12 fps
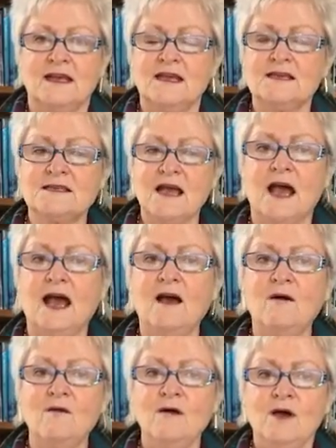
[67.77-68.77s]
is
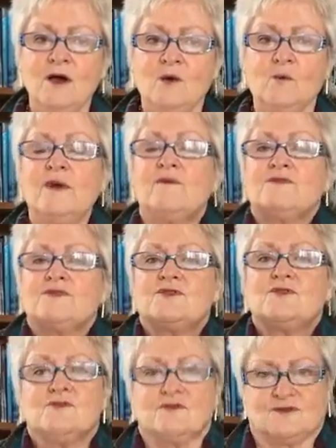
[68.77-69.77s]
how we
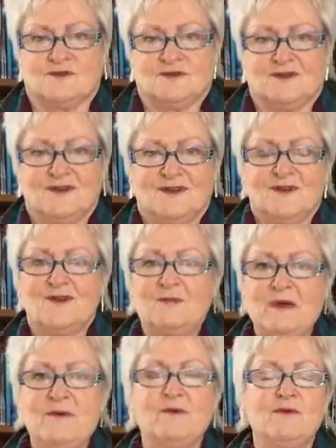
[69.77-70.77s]
resource the
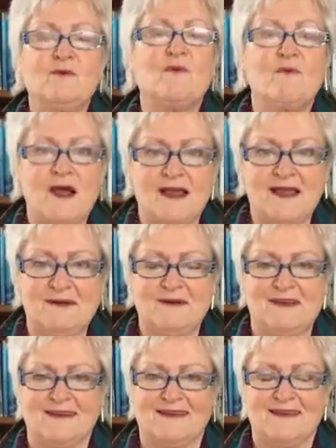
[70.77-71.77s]
people we're working
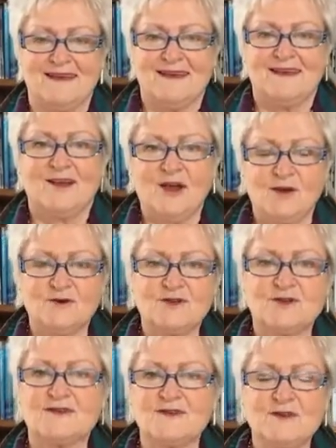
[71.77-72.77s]
with,
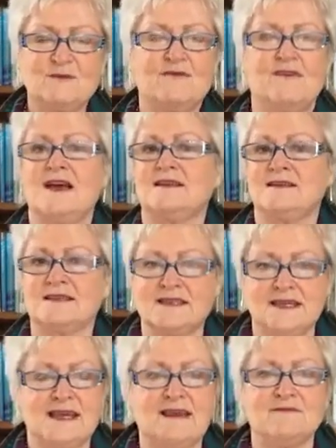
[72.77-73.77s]
coaches, supervisors,
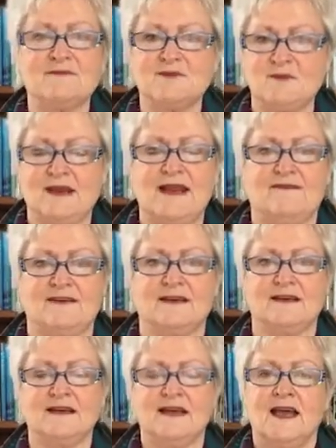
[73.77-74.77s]
teams, whatever.